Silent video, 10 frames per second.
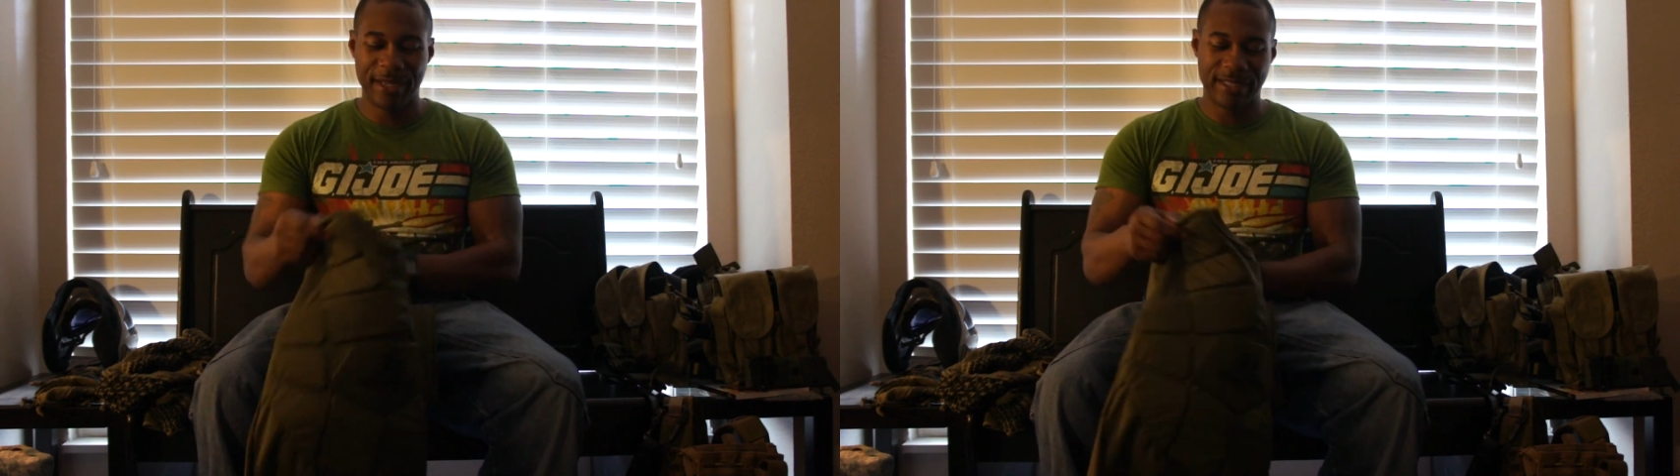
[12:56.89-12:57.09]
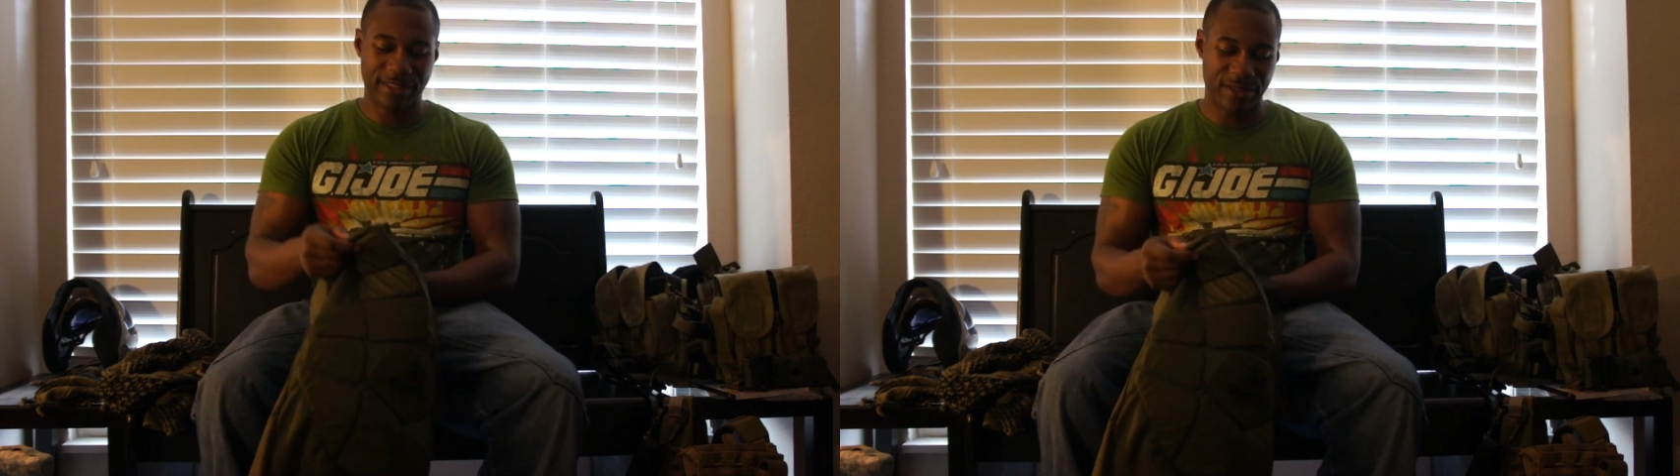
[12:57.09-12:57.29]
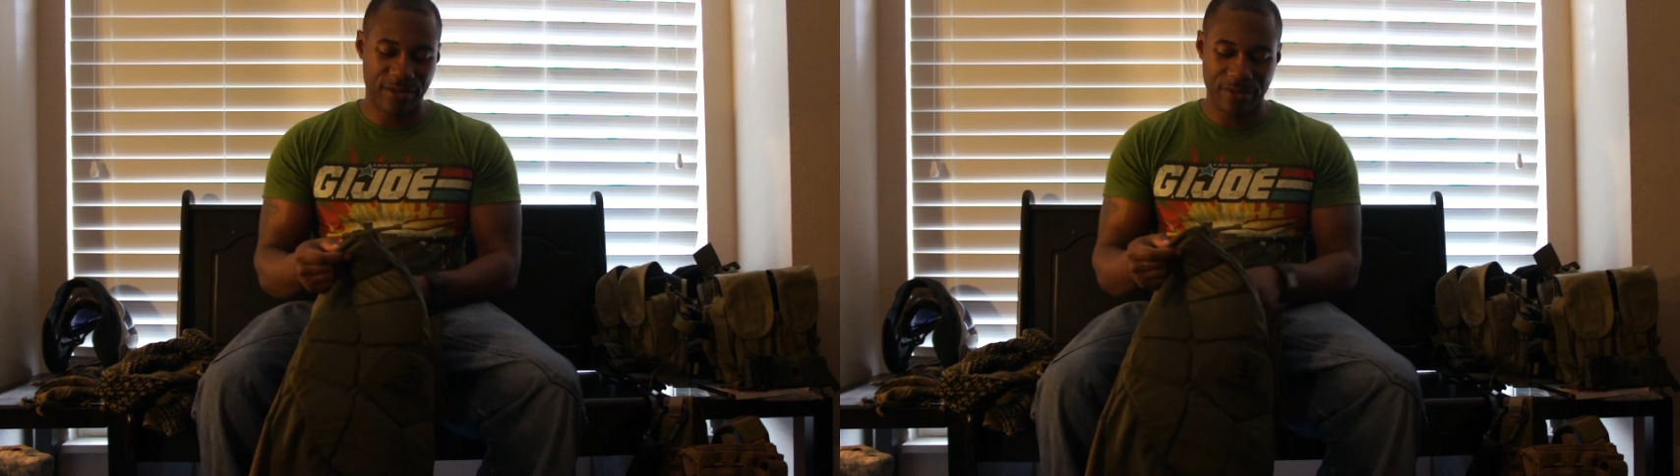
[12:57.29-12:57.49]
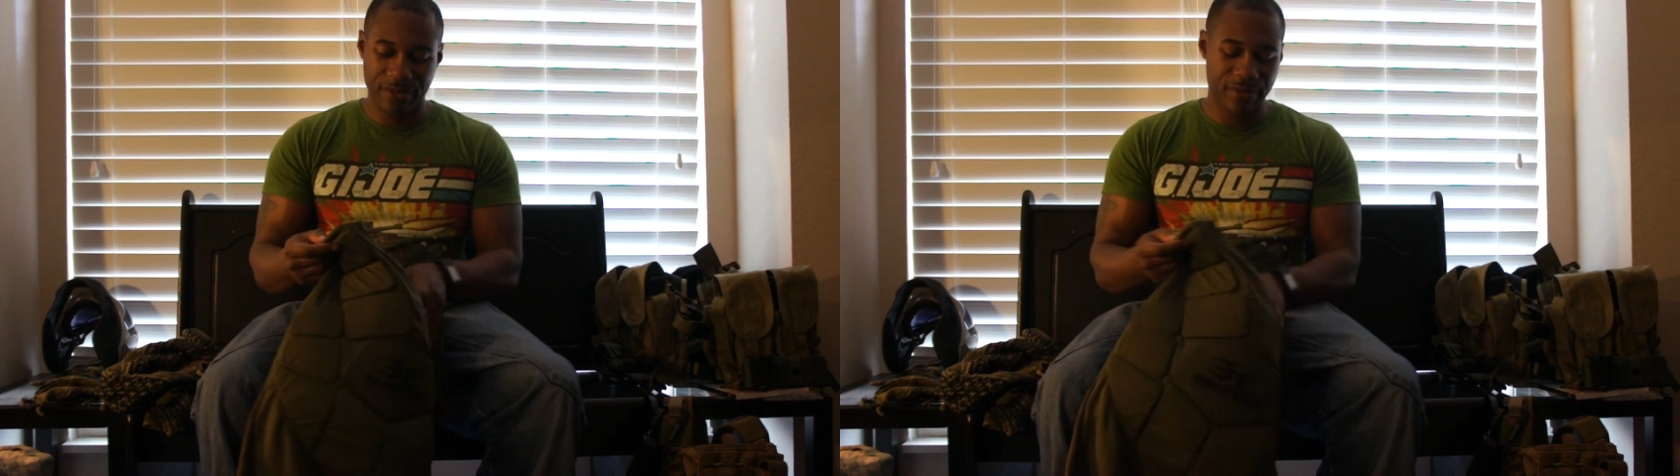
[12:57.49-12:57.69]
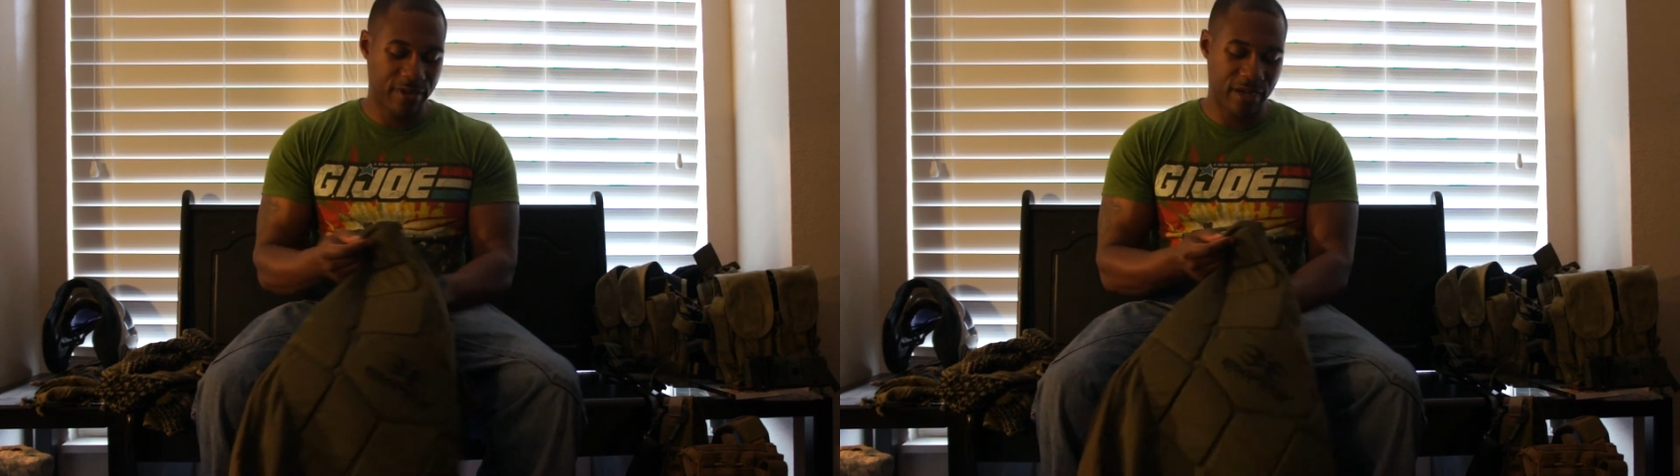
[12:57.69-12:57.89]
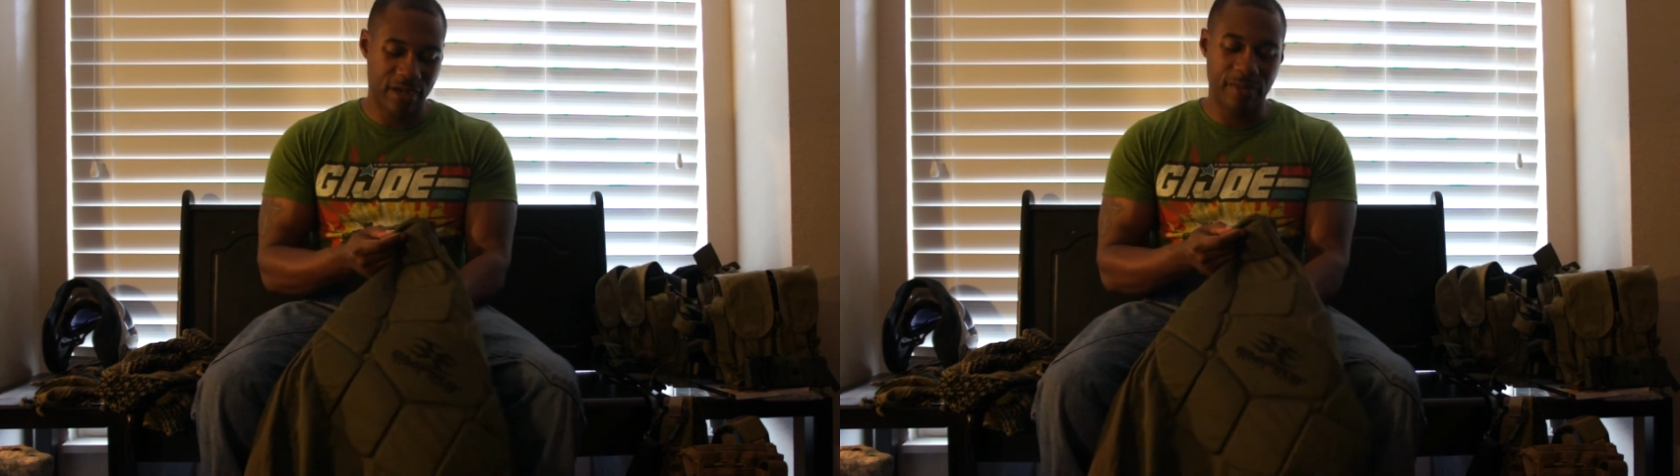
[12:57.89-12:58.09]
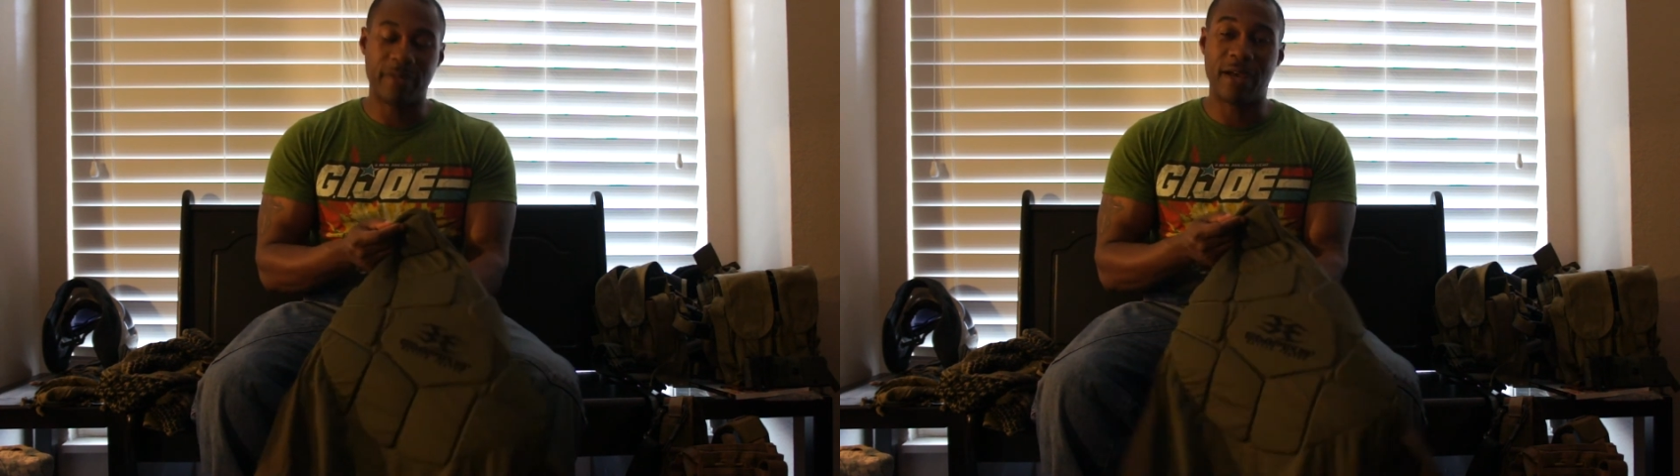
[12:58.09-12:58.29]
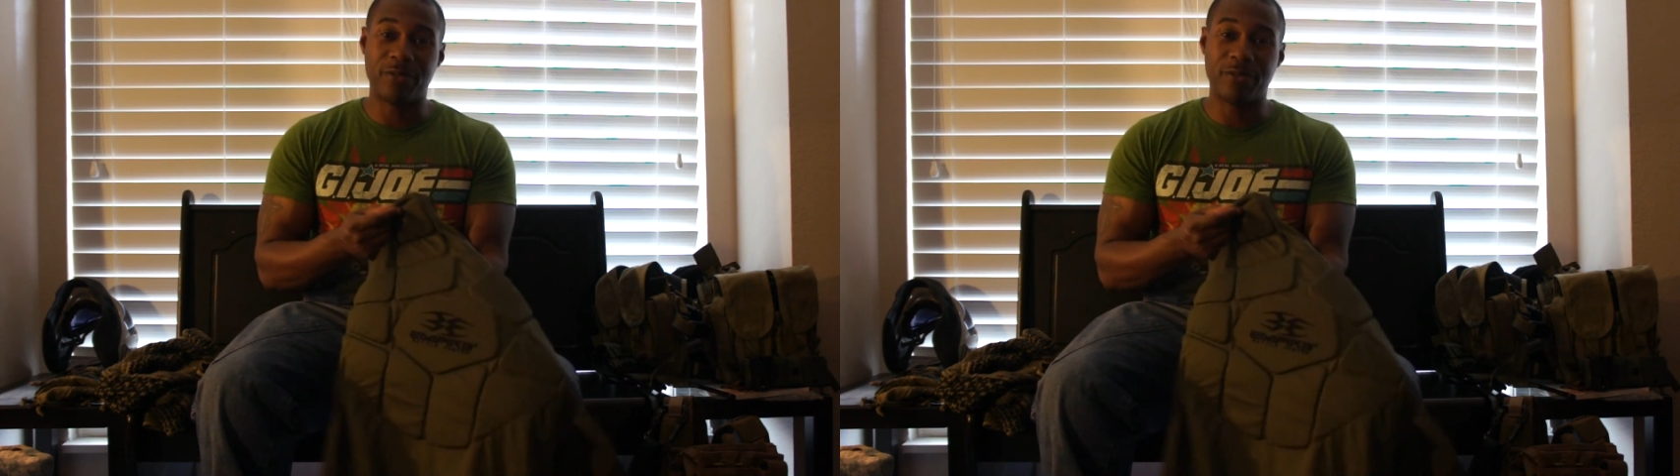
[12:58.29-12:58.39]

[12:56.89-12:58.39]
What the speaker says: So that